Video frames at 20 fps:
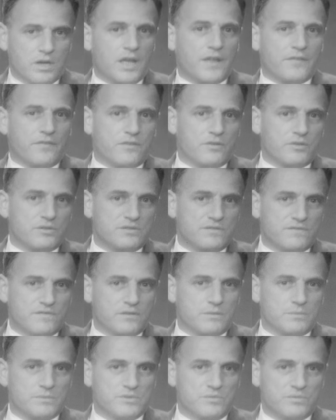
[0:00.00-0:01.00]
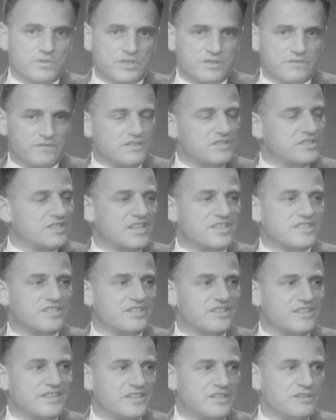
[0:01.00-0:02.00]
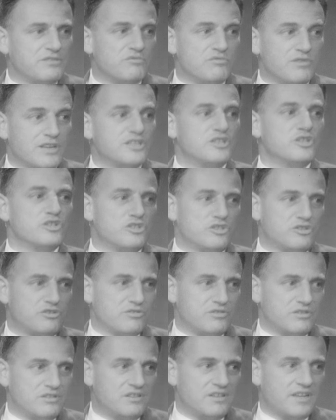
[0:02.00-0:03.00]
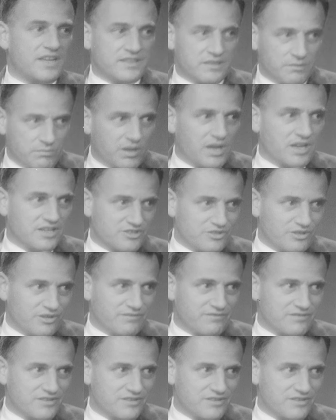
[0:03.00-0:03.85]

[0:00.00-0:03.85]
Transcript: not those films which of necessity registered at the box office.